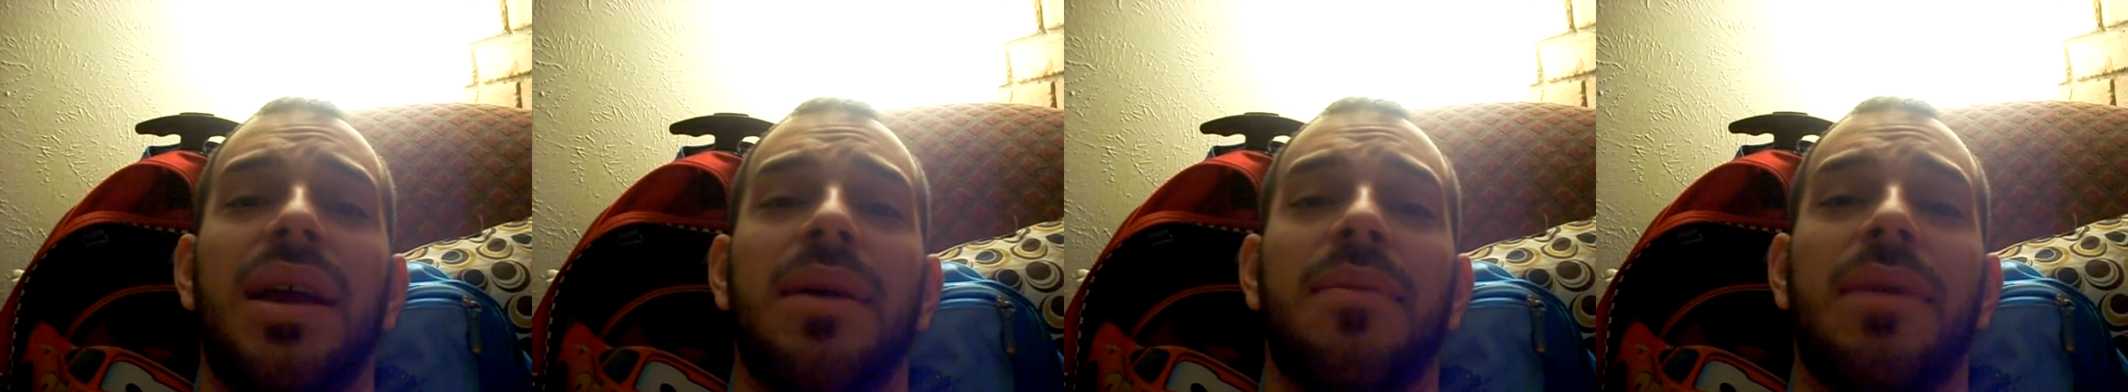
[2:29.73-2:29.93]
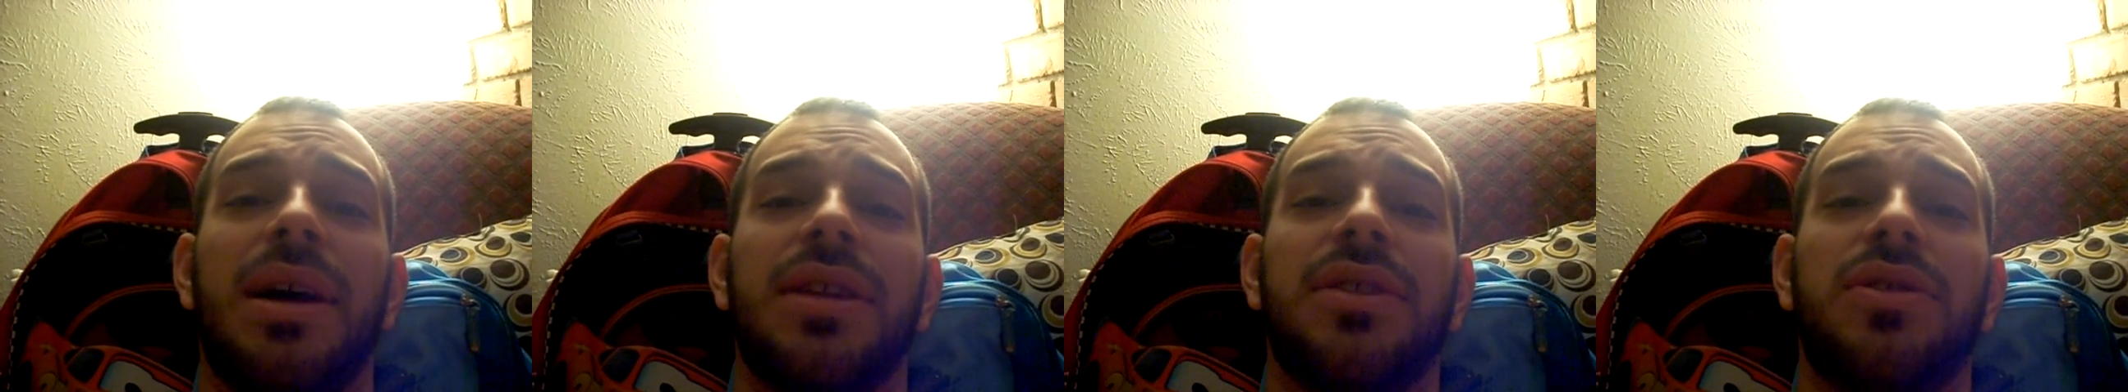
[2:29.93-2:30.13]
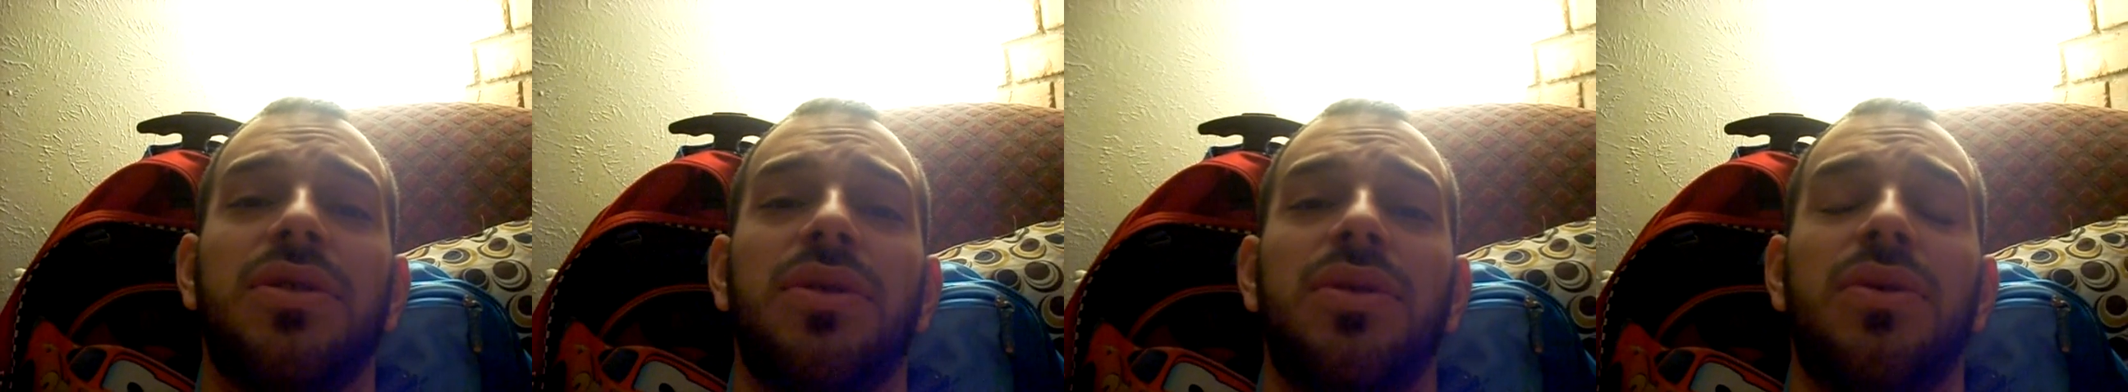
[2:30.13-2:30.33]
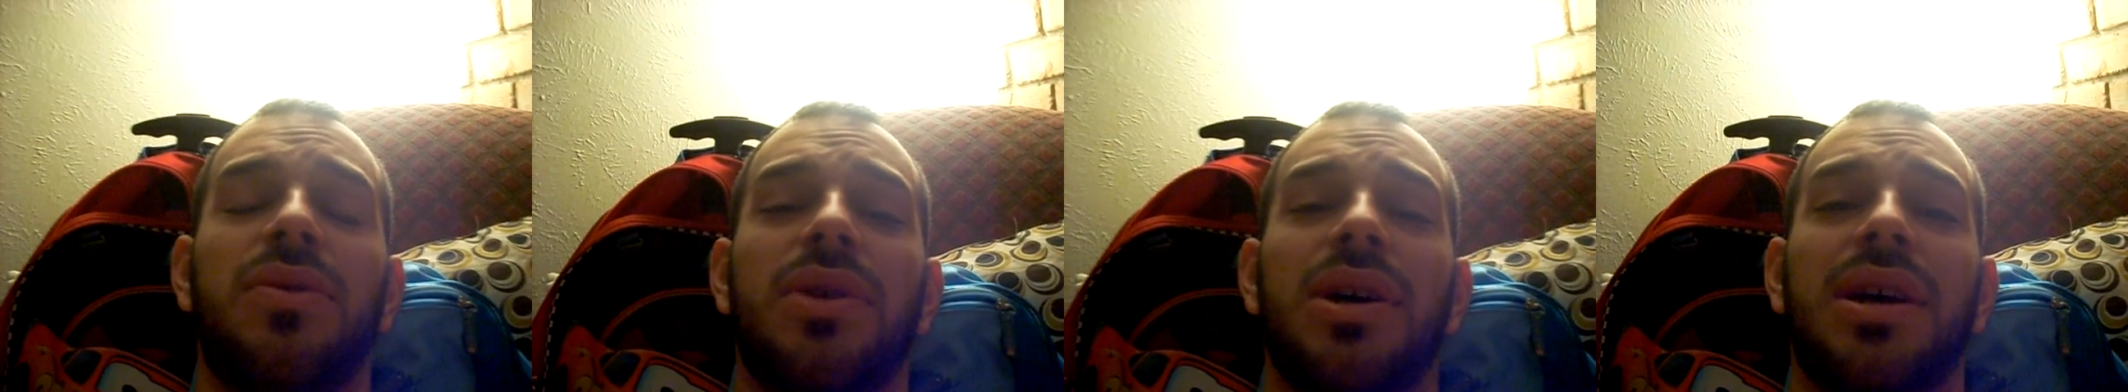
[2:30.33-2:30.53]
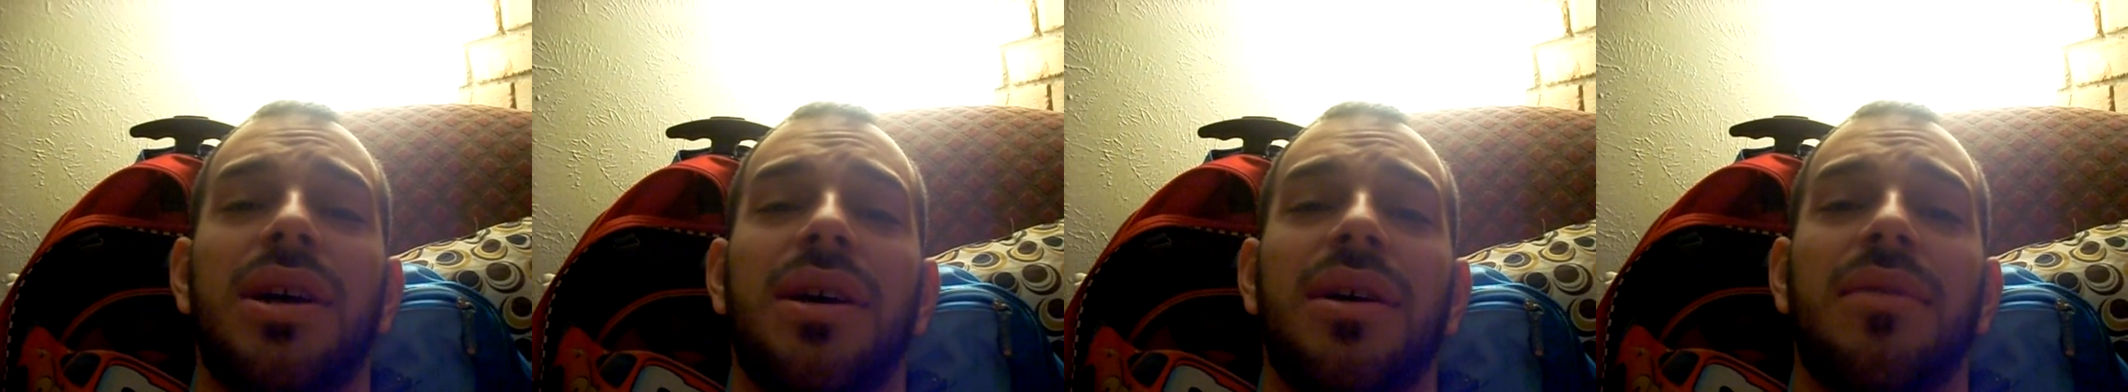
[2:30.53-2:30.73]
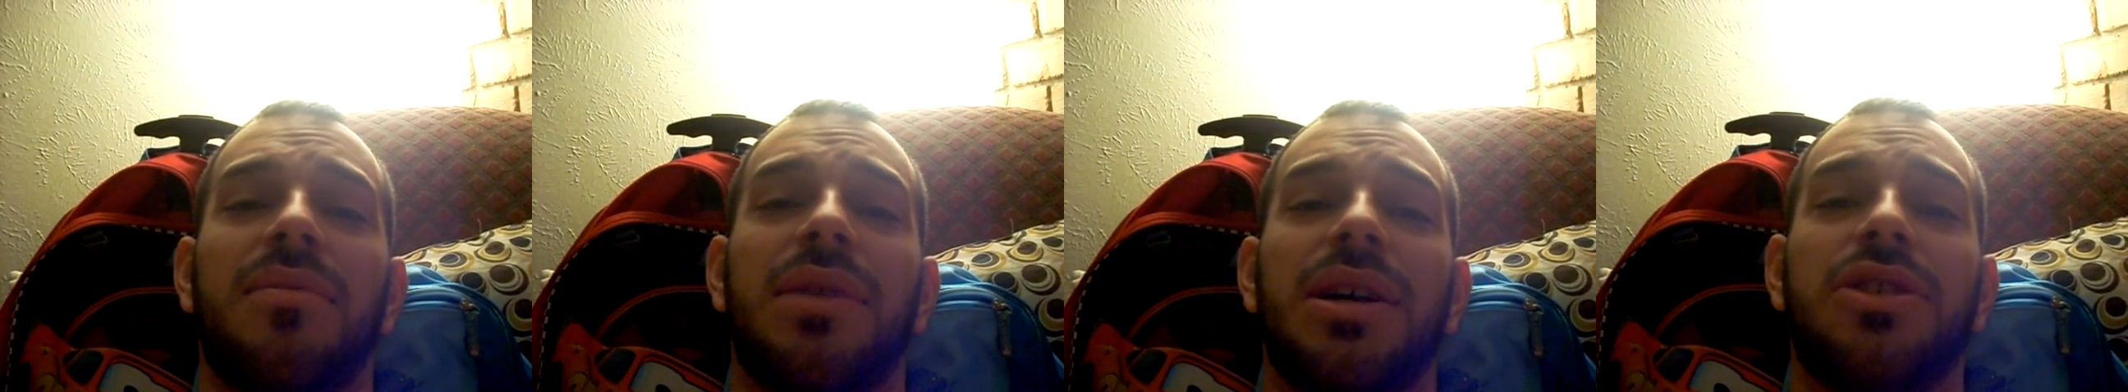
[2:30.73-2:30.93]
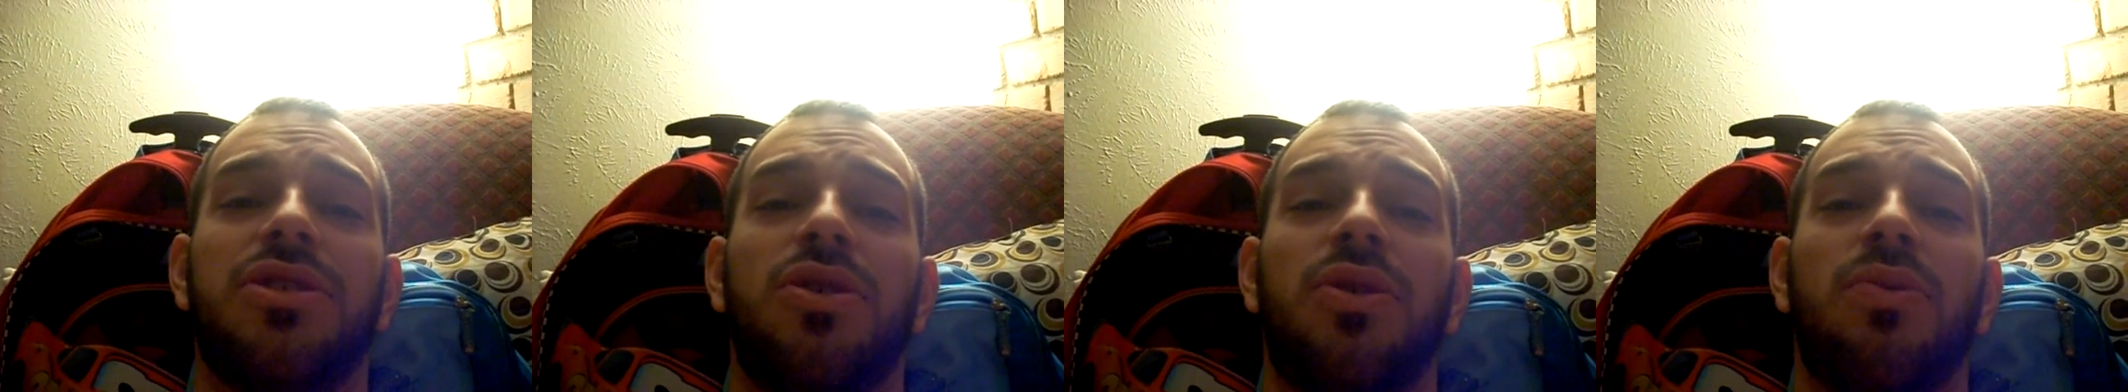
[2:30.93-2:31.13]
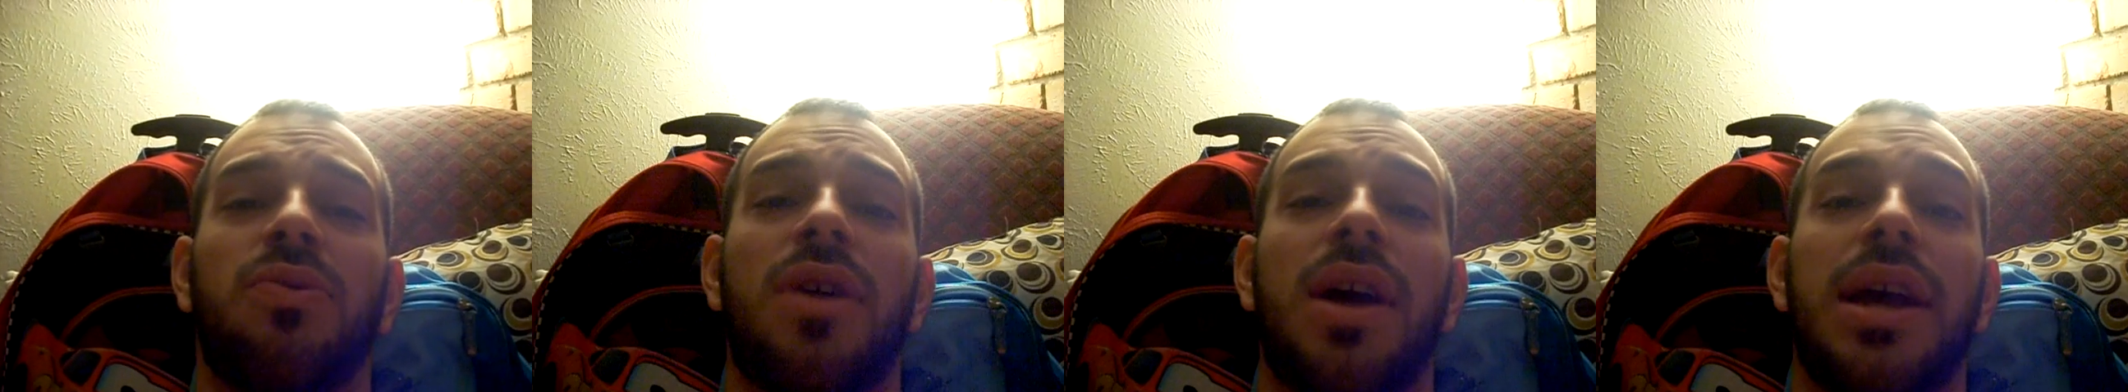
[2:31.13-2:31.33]
and my two
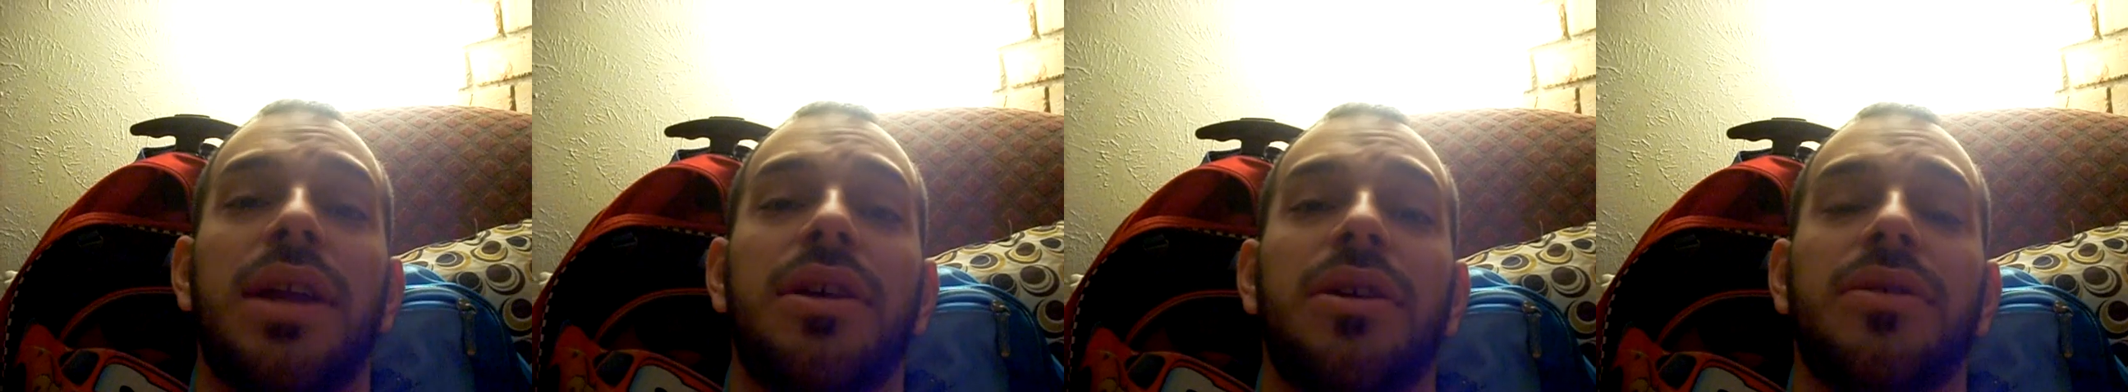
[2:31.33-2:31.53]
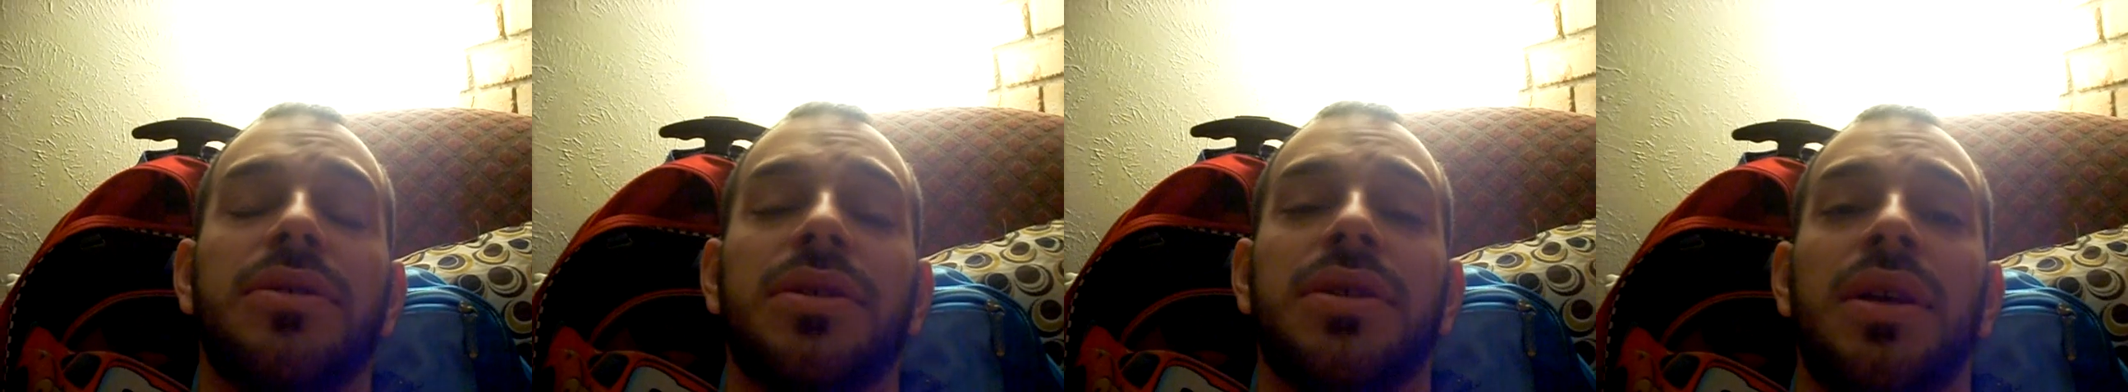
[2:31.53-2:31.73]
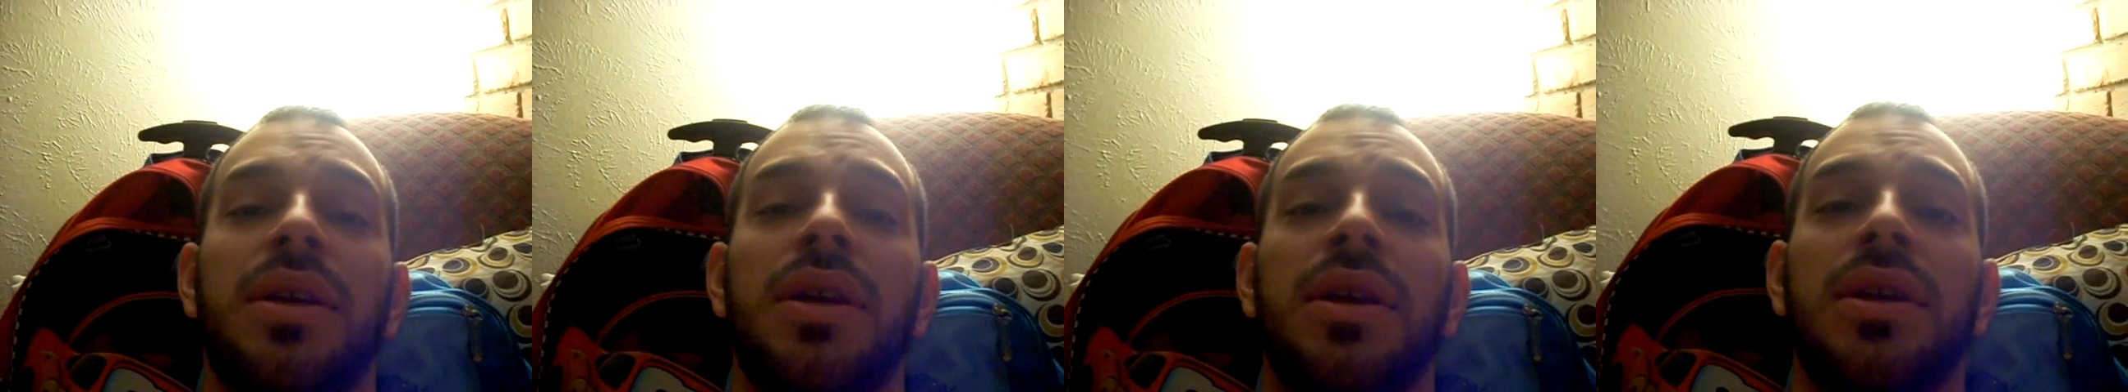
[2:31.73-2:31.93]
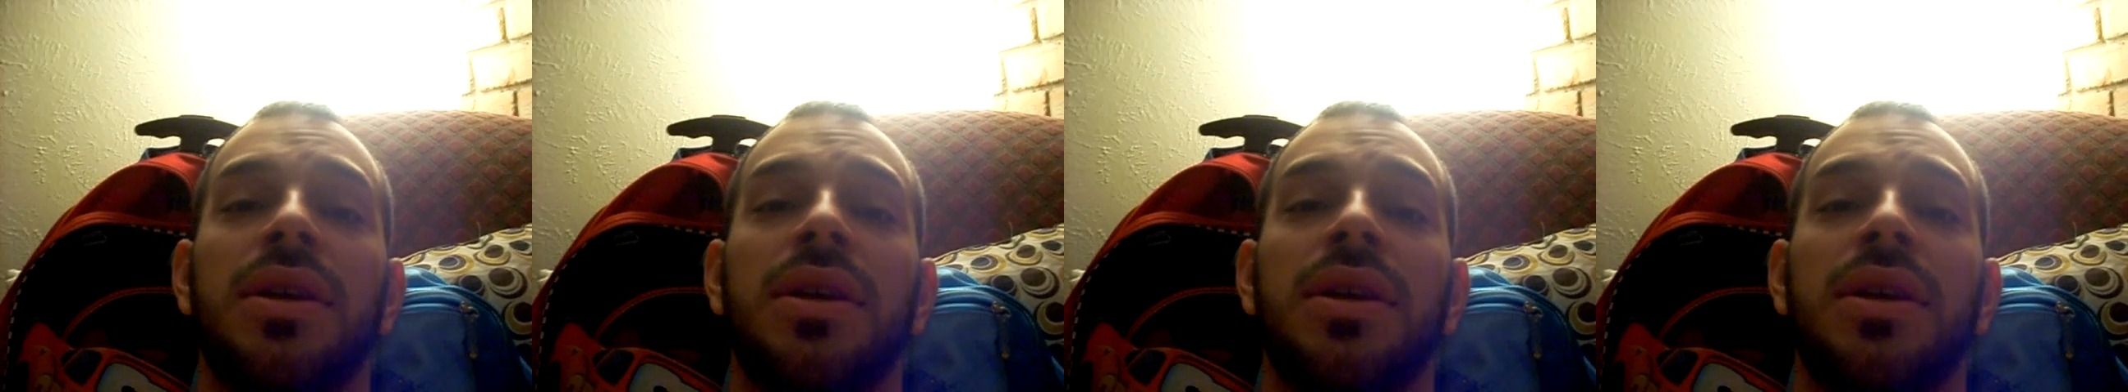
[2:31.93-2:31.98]
Rhinos.